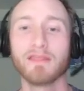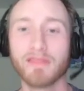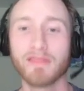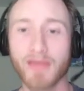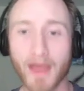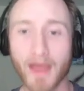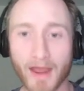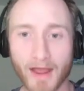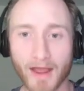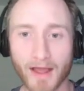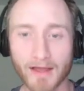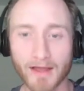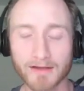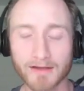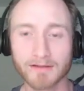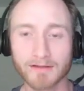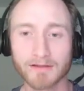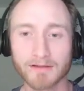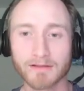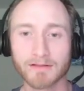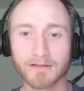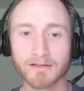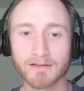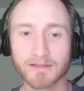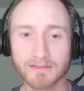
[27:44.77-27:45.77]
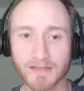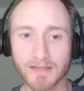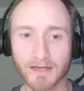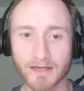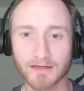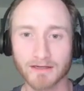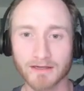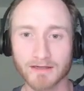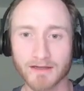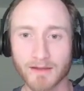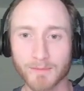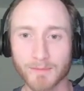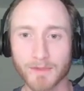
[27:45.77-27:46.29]
that the
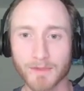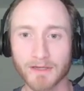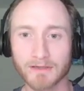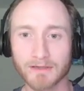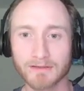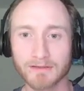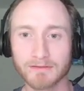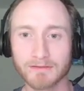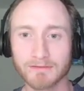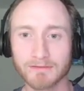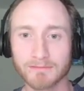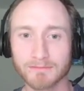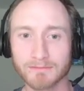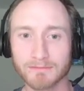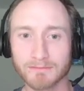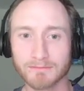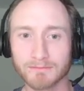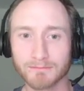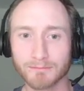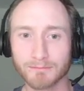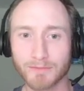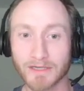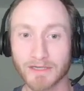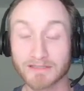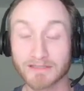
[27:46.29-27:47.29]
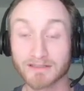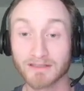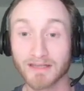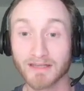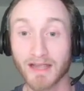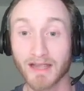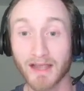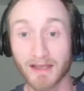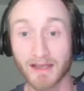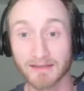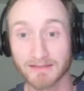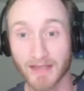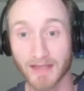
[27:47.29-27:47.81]
second coming basically
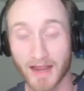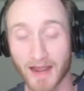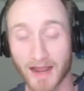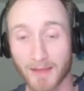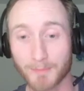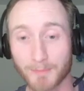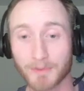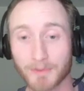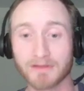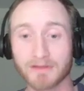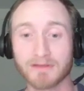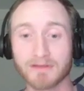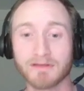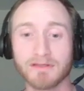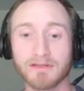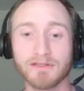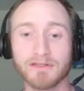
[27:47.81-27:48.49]
has happened.